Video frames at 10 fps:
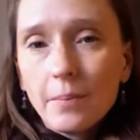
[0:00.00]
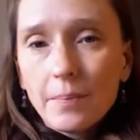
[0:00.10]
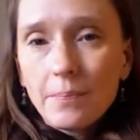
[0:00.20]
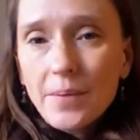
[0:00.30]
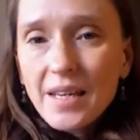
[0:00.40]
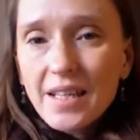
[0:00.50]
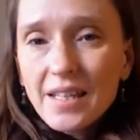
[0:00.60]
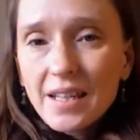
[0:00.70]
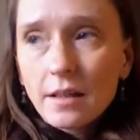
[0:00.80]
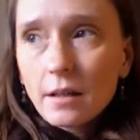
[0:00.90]
bees
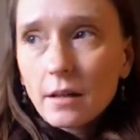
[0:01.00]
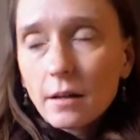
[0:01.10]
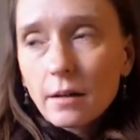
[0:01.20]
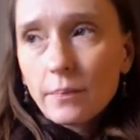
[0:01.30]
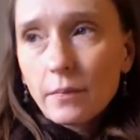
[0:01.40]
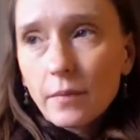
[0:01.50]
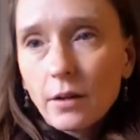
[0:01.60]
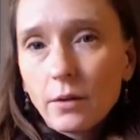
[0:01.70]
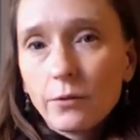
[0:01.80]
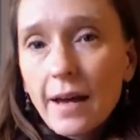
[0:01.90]
and the
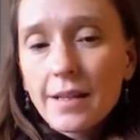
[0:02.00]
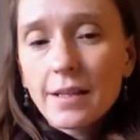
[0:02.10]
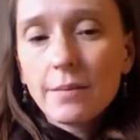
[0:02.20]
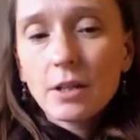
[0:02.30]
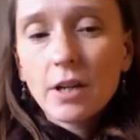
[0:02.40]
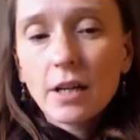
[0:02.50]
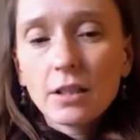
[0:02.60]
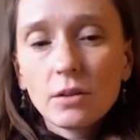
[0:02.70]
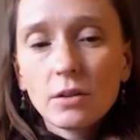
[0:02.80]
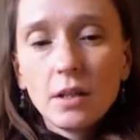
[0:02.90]
little flies can be
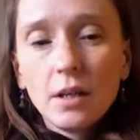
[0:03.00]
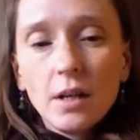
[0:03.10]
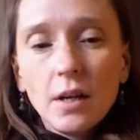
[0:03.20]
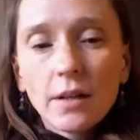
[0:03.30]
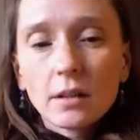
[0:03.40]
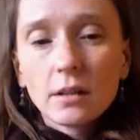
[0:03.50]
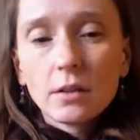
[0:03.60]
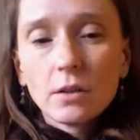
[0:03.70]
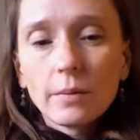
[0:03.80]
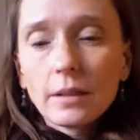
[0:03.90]
attracted to it. That's
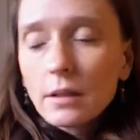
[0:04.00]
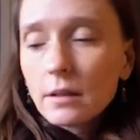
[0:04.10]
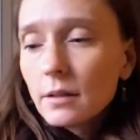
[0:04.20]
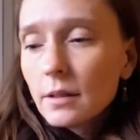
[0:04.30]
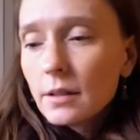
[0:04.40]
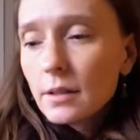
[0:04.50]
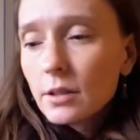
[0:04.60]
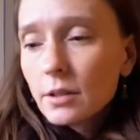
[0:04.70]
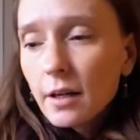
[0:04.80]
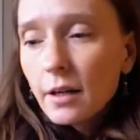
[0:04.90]
no big deal. It's
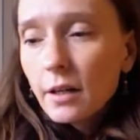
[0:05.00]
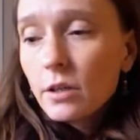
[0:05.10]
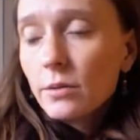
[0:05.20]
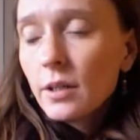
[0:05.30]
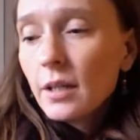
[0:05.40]
just kind of cute.